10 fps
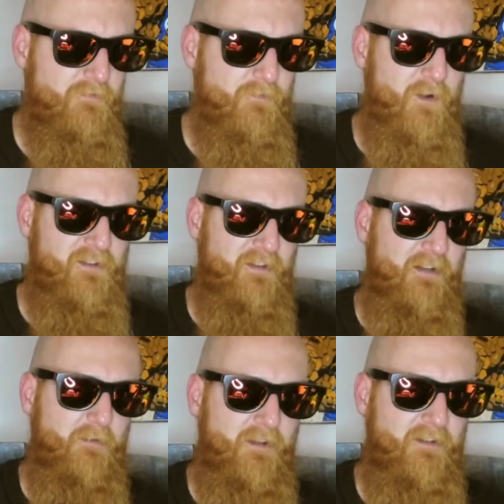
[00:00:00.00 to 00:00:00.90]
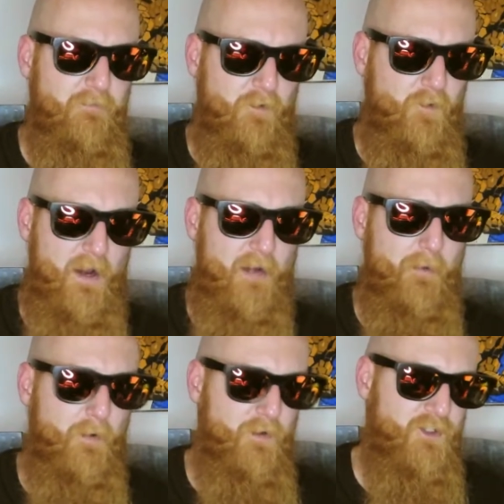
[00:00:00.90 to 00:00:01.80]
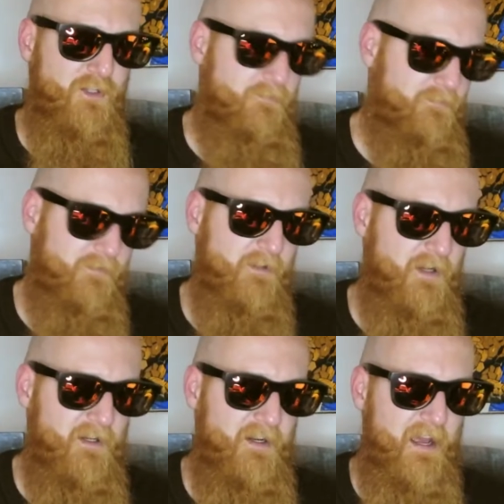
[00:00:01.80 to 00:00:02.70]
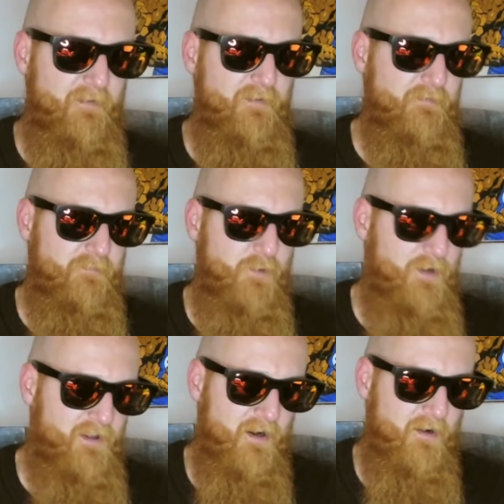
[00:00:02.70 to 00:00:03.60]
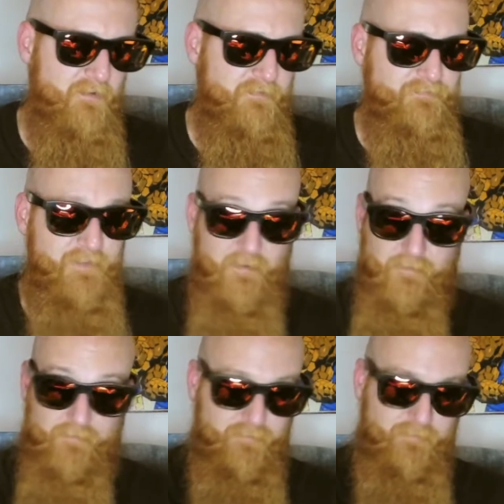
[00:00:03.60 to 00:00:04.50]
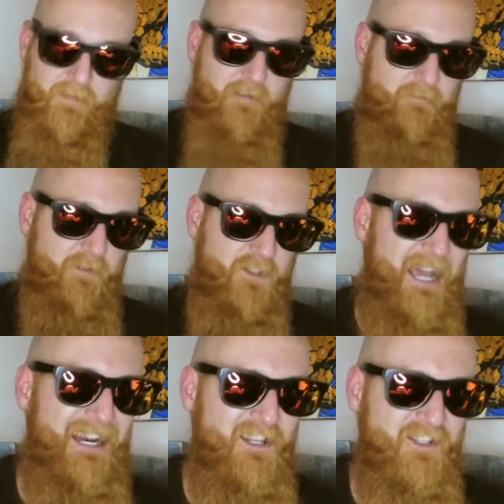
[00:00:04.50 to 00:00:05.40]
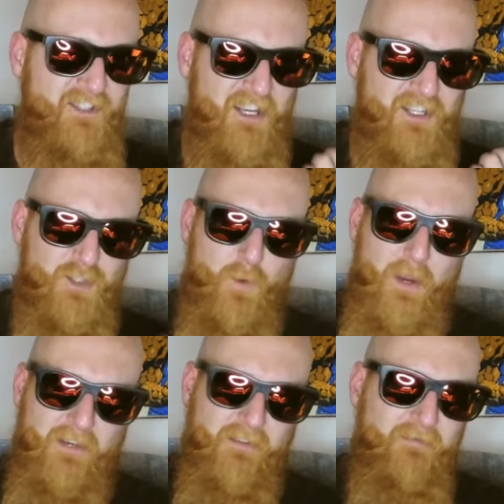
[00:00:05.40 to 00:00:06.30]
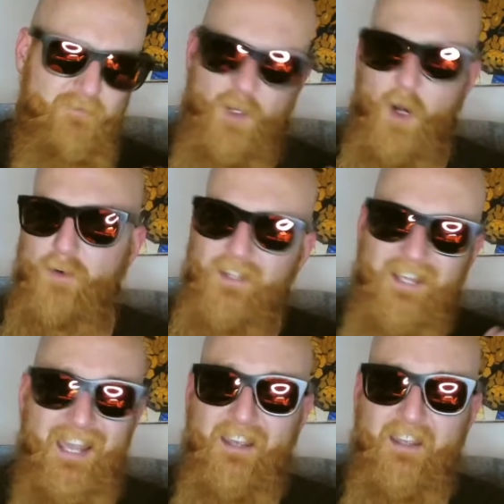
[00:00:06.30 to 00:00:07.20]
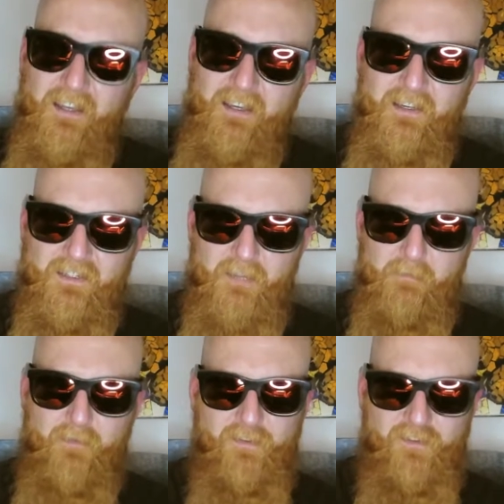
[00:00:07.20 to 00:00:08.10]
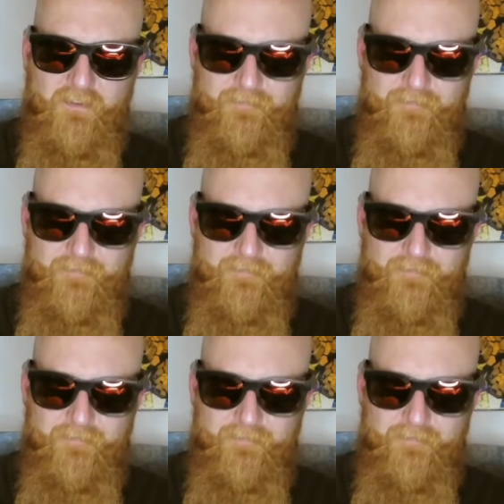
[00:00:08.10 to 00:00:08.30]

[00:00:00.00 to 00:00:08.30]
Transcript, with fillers: recently with some cranberries she cut in half and put in there, and it just added this nice sweet tart kick to the muffins.